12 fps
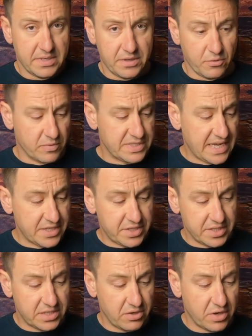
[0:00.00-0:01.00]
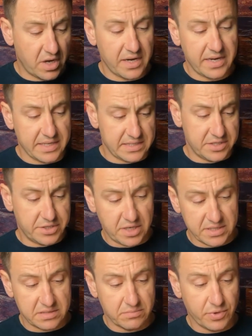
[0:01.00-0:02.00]
retention's good on it. It's
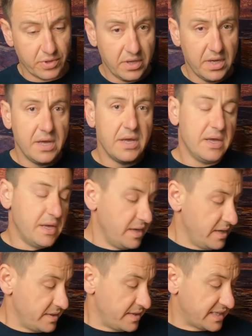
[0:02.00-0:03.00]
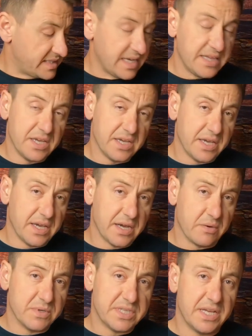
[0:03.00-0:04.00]
adjustable. They say the
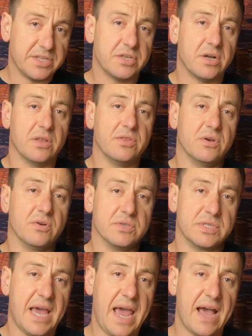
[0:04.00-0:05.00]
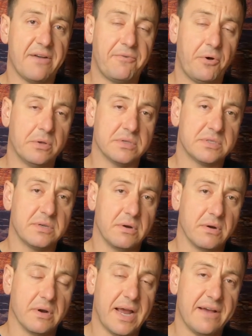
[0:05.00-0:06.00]
retention on those half
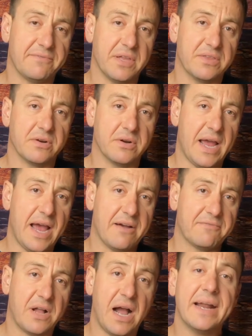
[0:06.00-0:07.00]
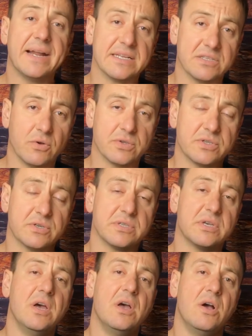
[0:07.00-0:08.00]
leather, half Kydex holsters
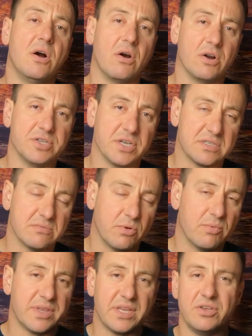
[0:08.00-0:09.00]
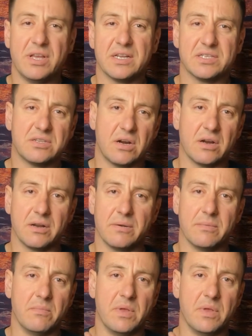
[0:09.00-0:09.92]
are adjustable, but then you got to start